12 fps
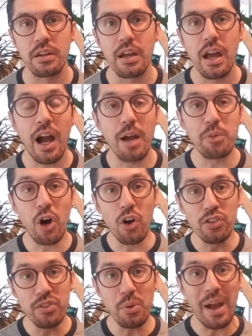I'm
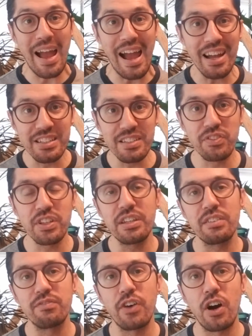also actively
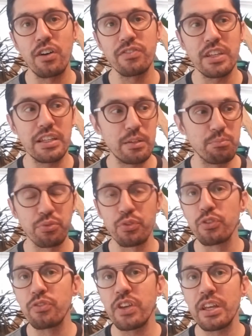involved in
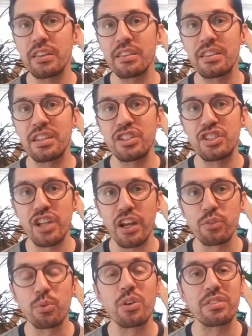improving the
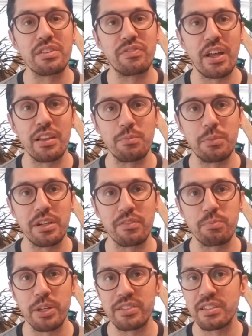general development
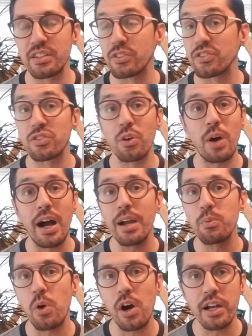of my skills. So I
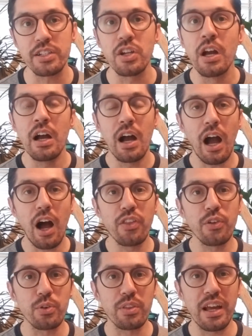watch
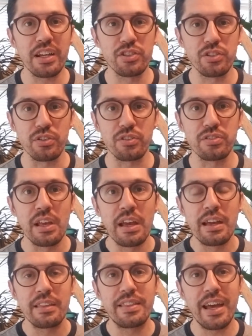other lectures
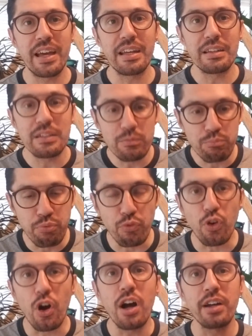that
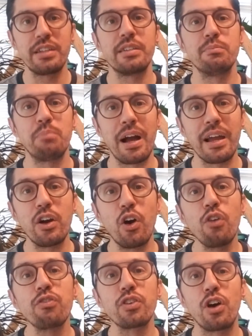broaden my
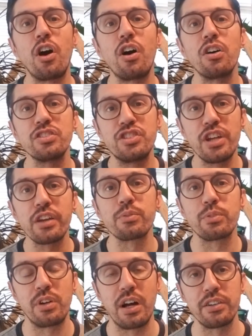overall
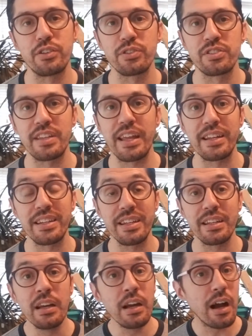general
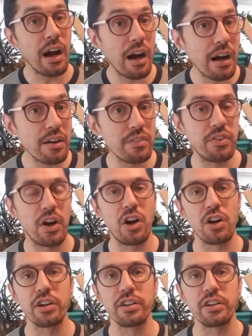understanding of art